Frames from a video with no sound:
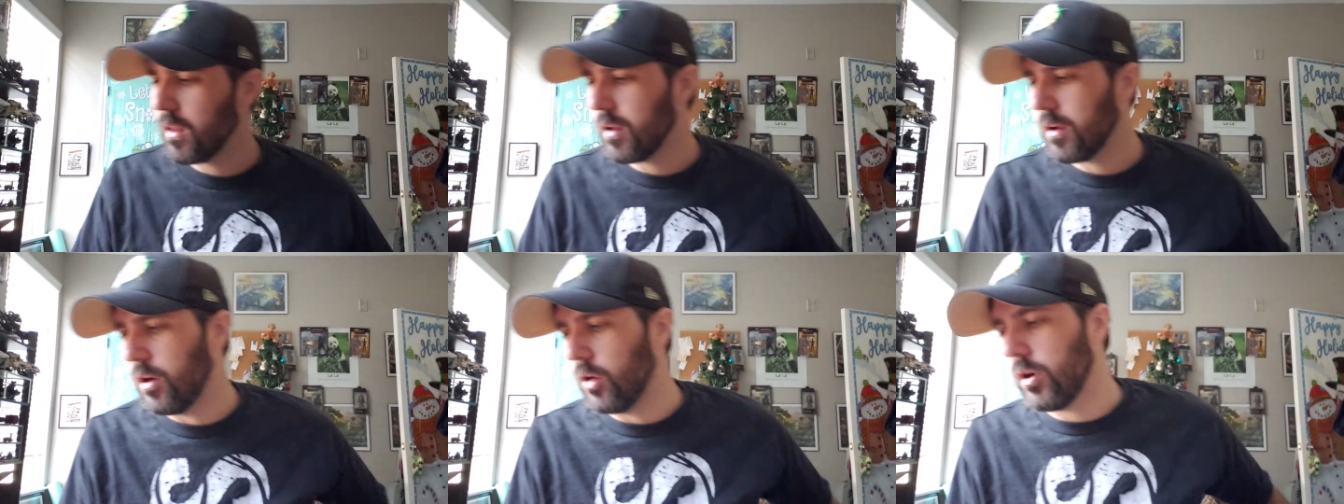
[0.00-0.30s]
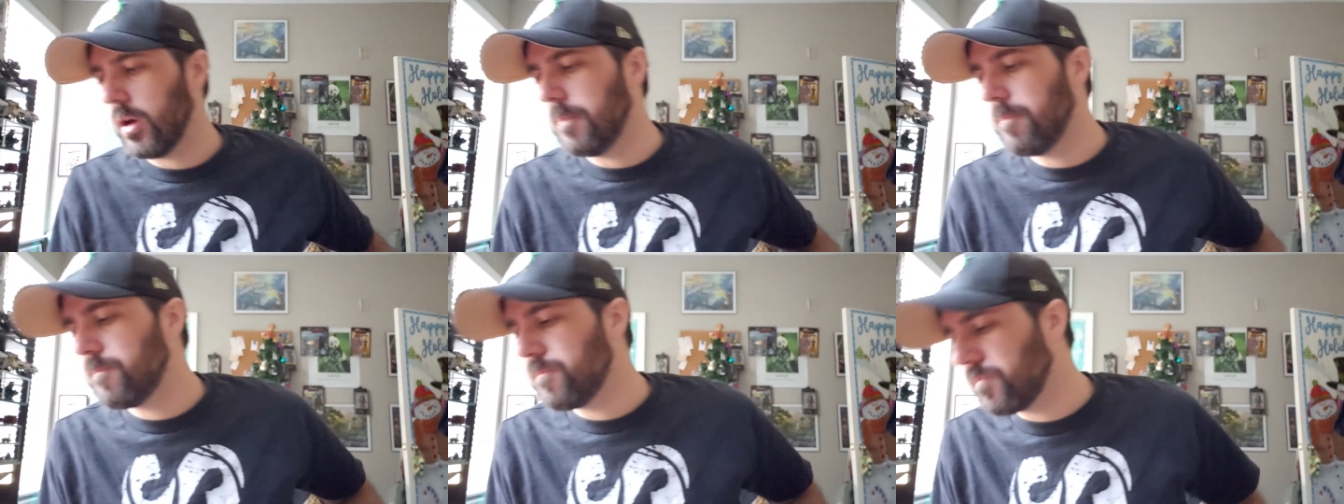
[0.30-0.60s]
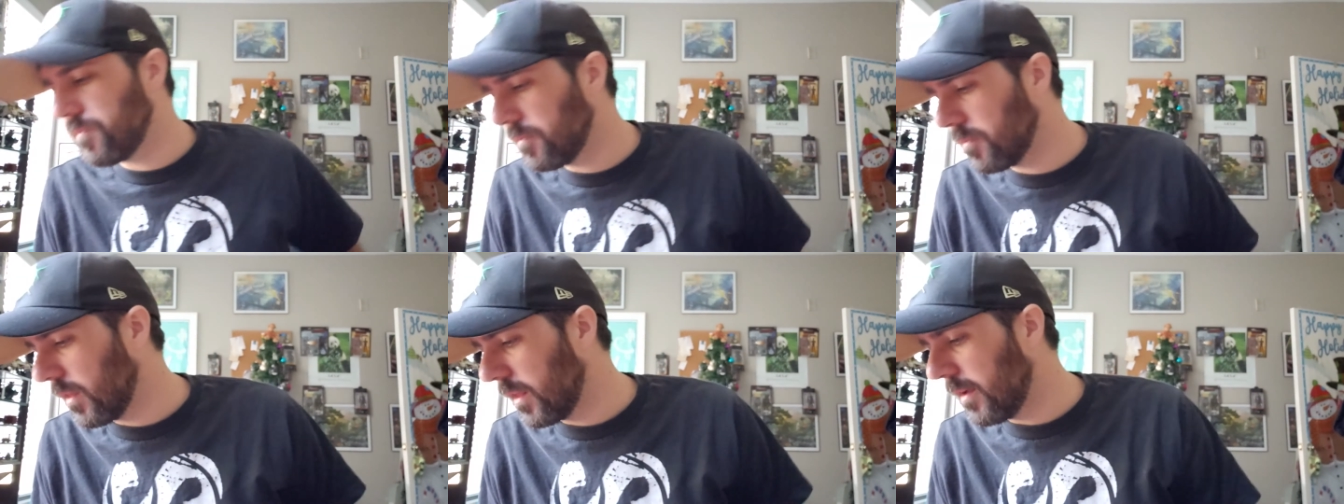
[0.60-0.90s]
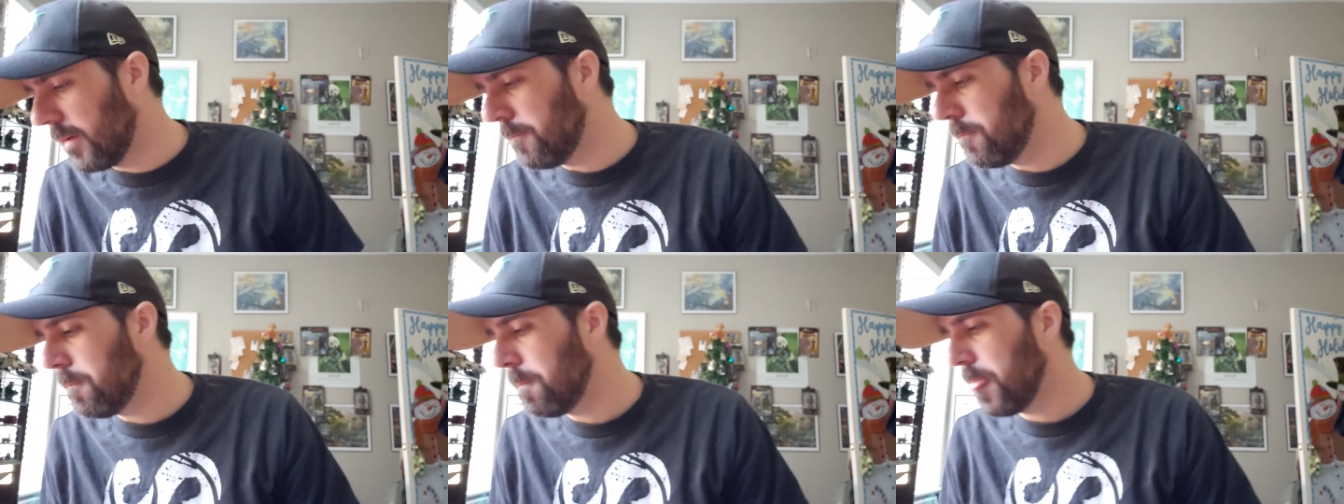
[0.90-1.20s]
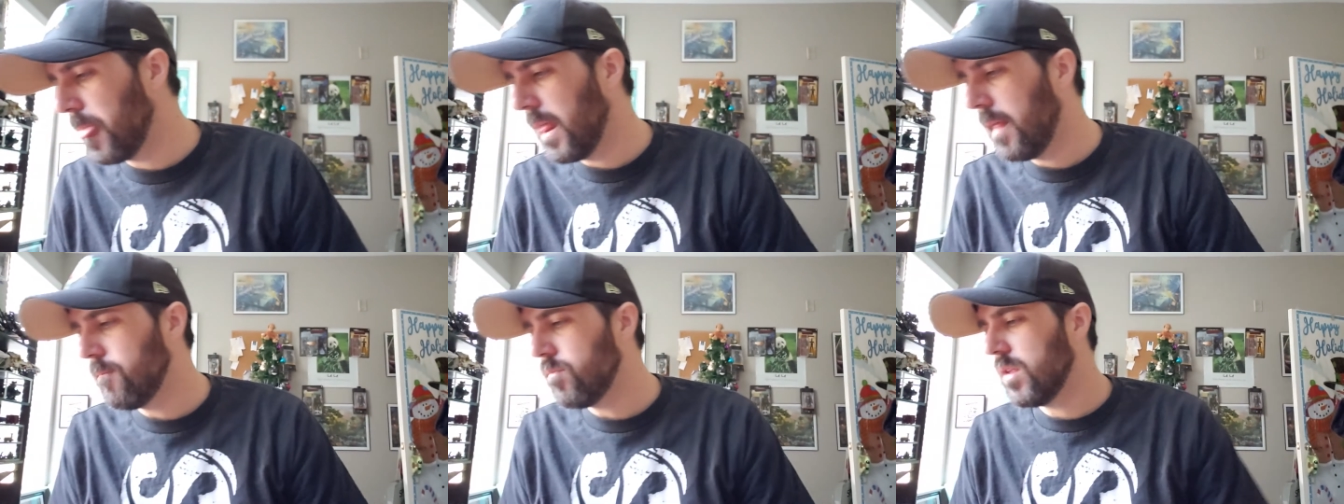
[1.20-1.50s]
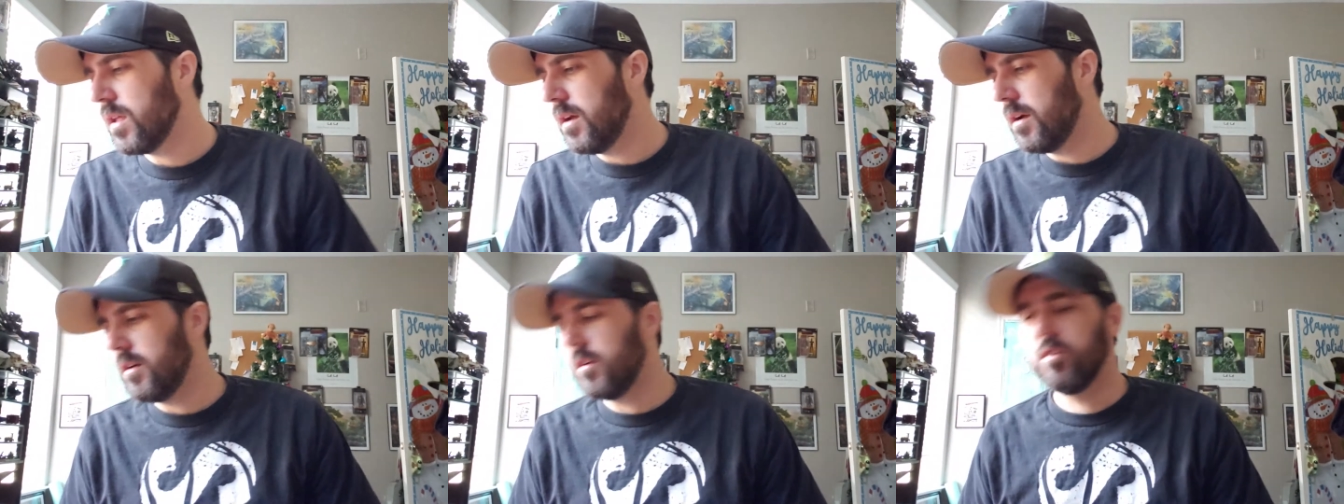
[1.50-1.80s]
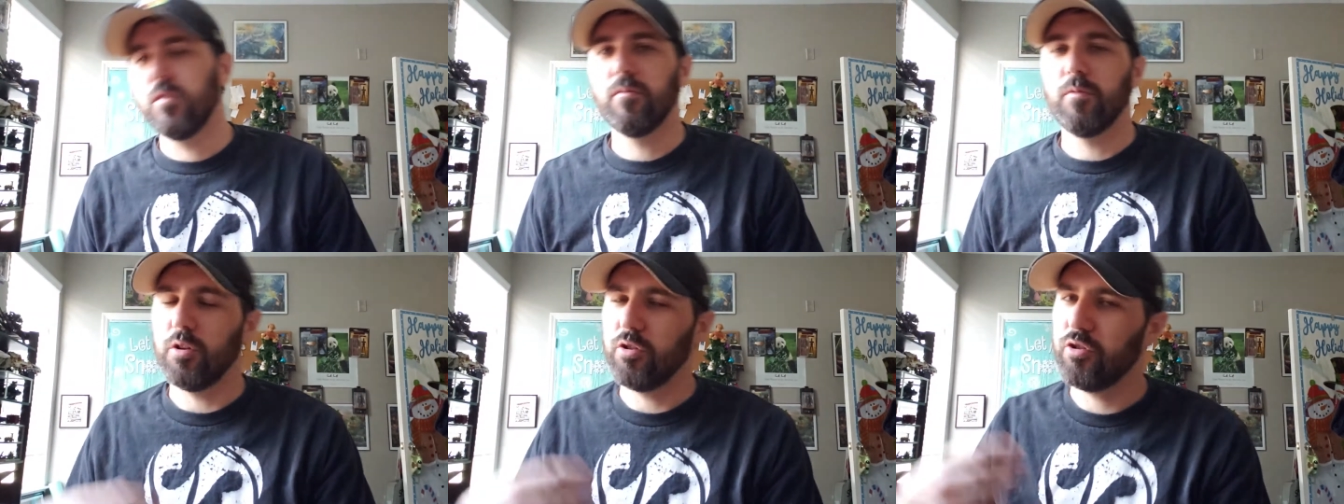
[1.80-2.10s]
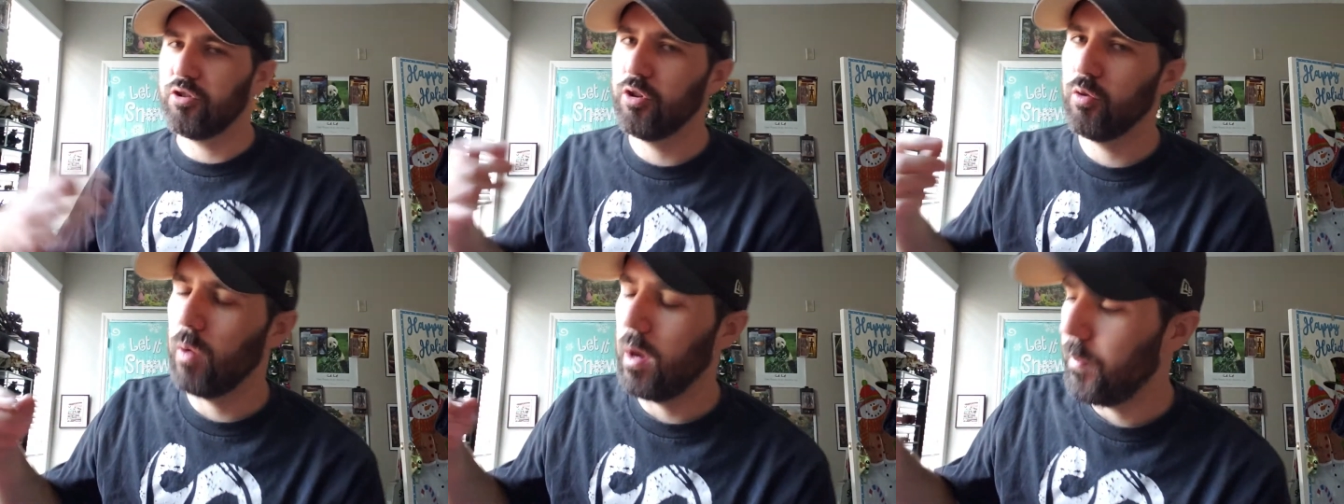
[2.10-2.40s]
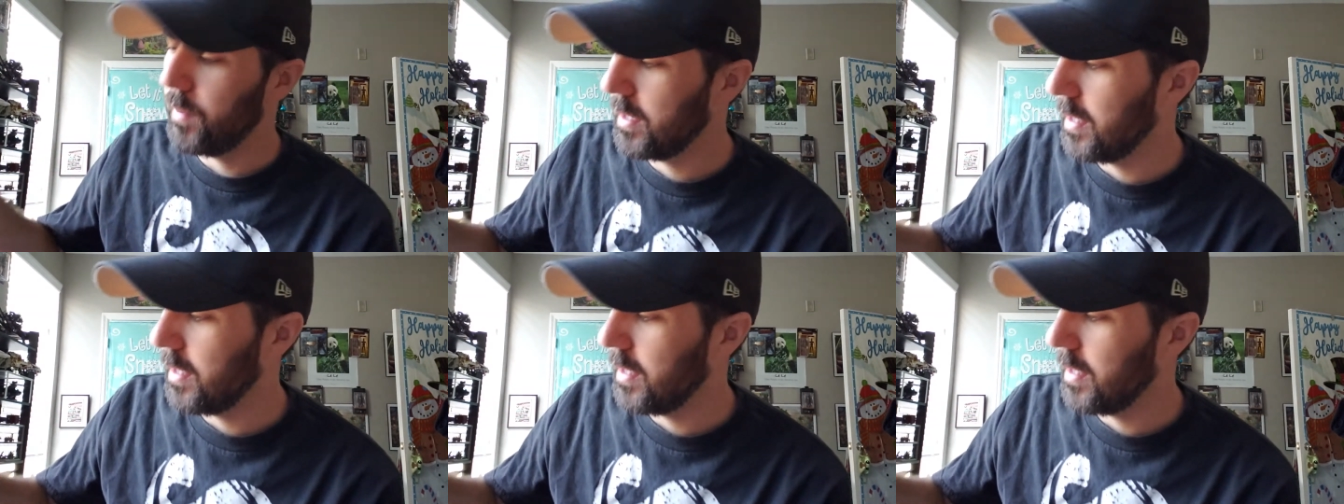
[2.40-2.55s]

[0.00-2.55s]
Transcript: Okay. Just you wait. We